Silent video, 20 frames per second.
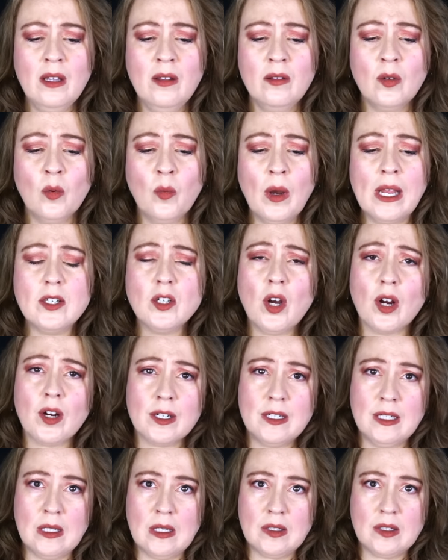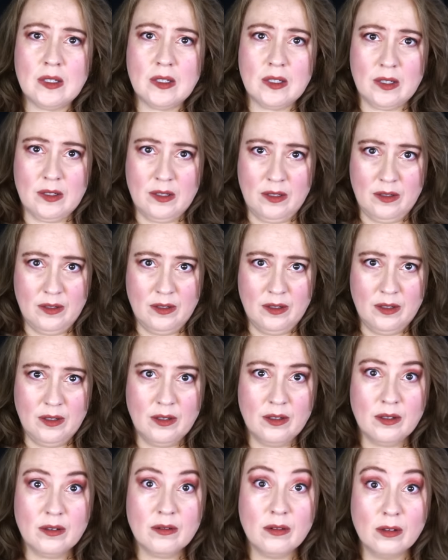the way darkness
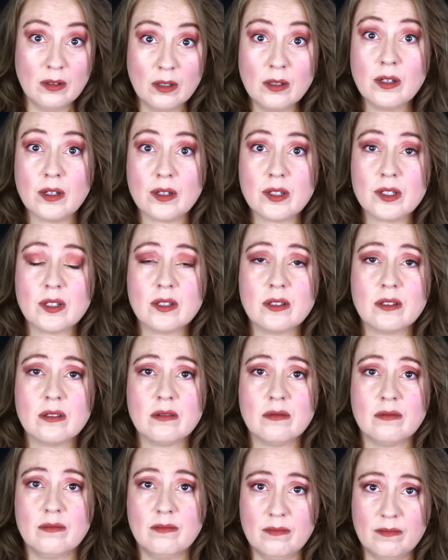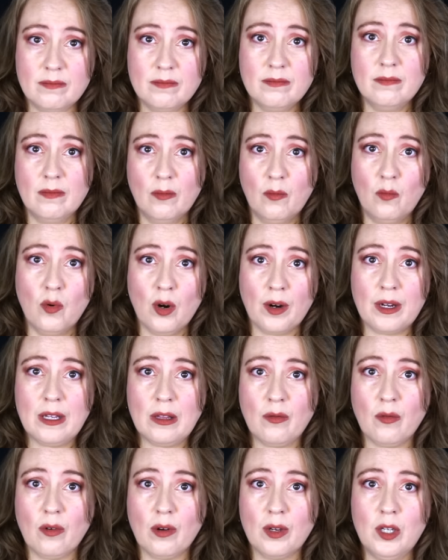looks working
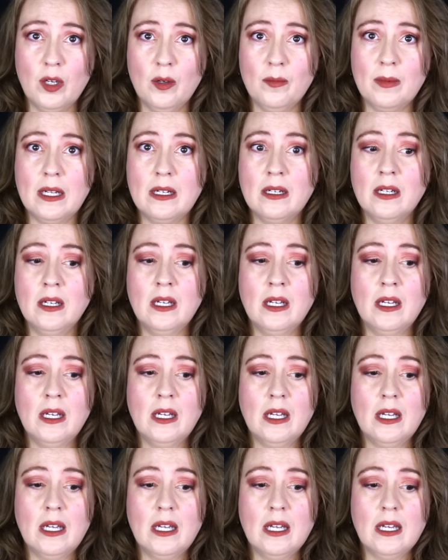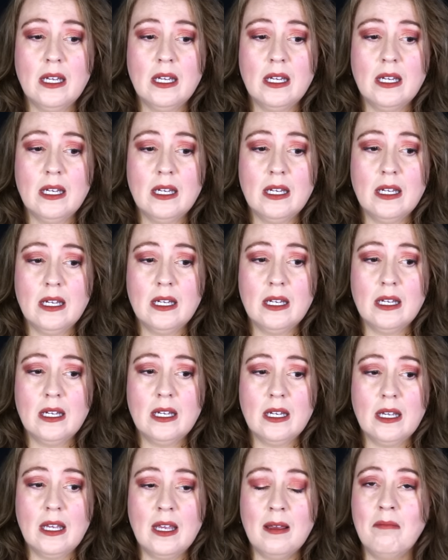through a human,
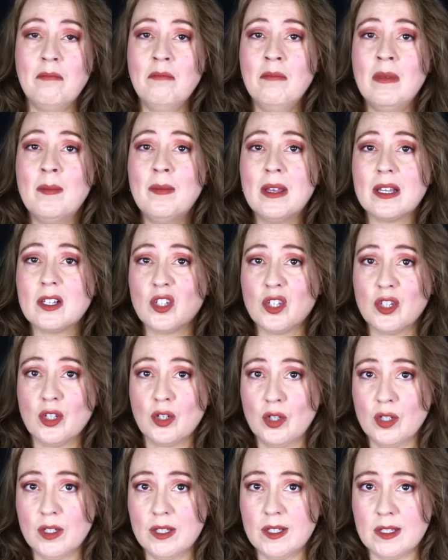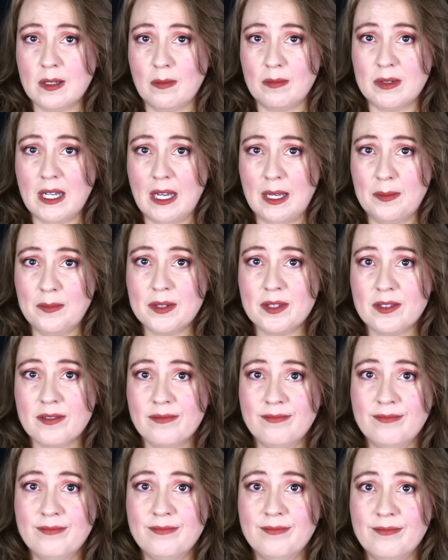it mimics the good sometimes.
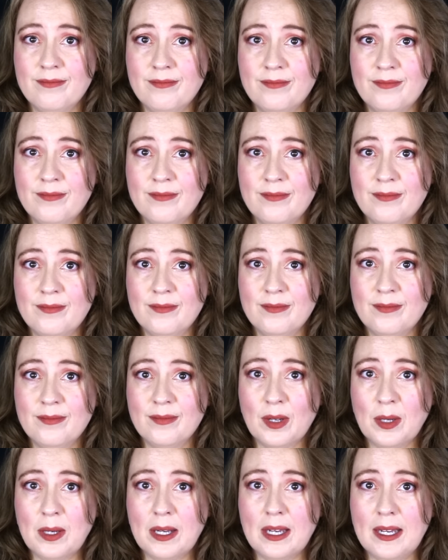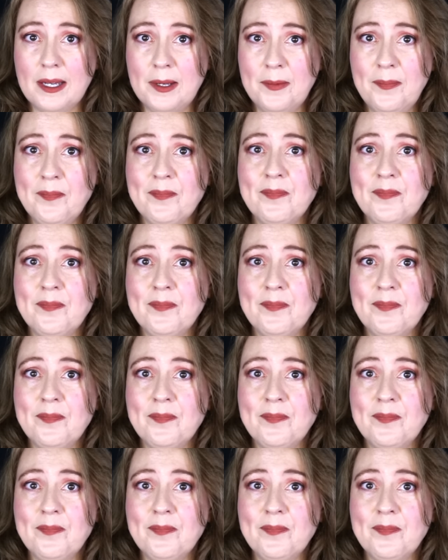Okay?